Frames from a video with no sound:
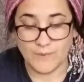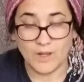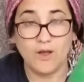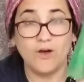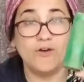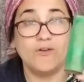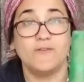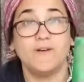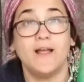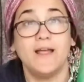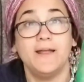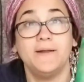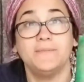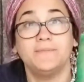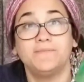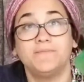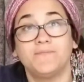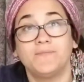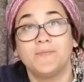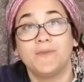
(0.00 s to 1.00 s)
All right.
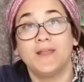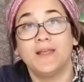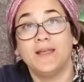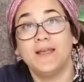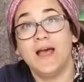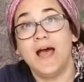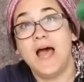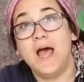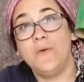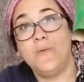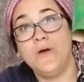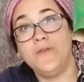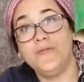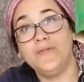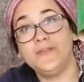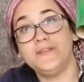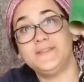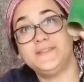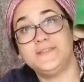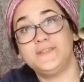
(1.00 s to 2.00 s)
I want
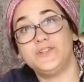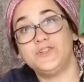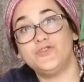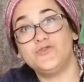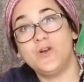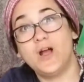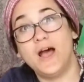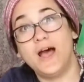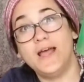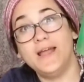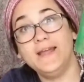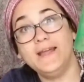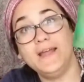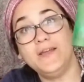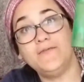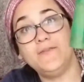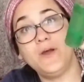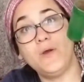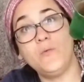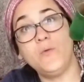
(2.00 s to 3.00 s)
this to dry.
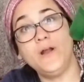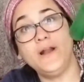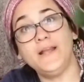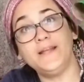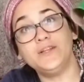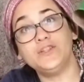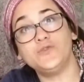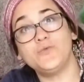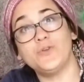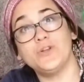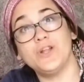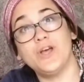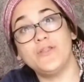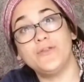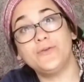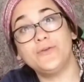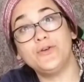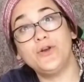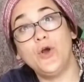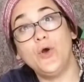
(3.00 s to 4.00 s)
If I want, I can do
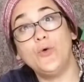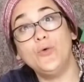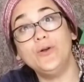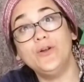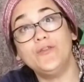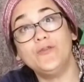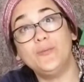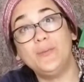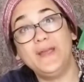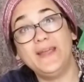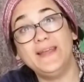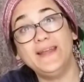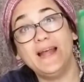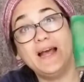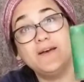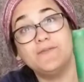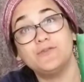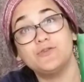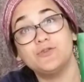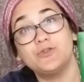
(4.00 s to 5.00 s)
another coat of paint
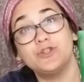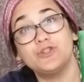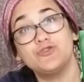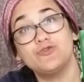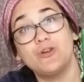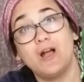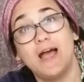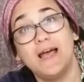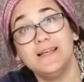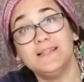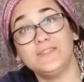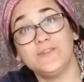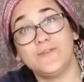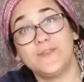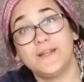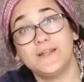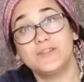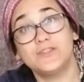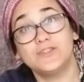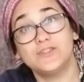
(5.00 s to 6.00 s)
after it dries so
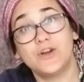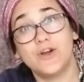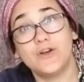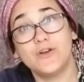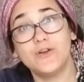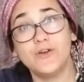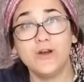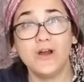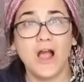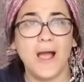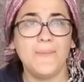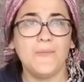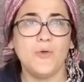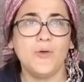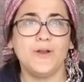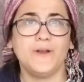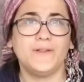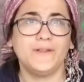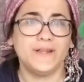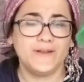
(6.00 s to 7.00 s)
that it's darker. I'm
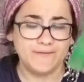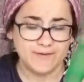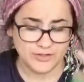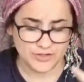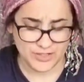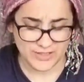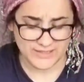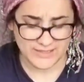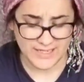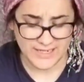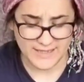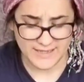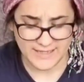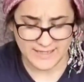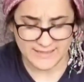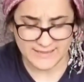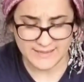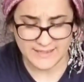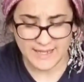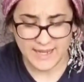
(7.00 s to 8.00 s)
going to leave it just like
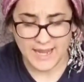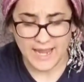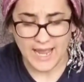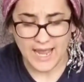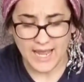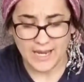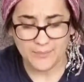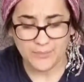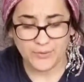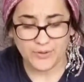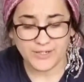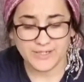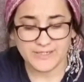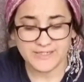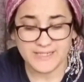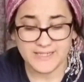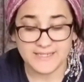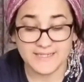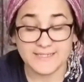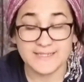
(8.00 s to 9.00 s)
this and put it to
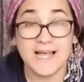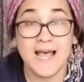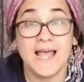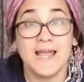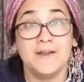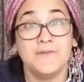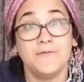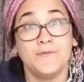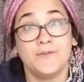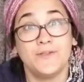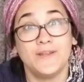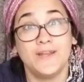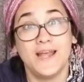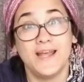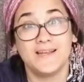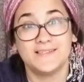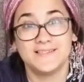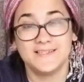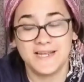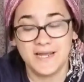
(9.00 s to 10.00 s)
the side for the
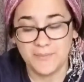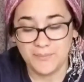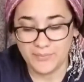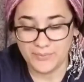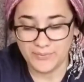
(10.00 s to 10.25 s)
next step.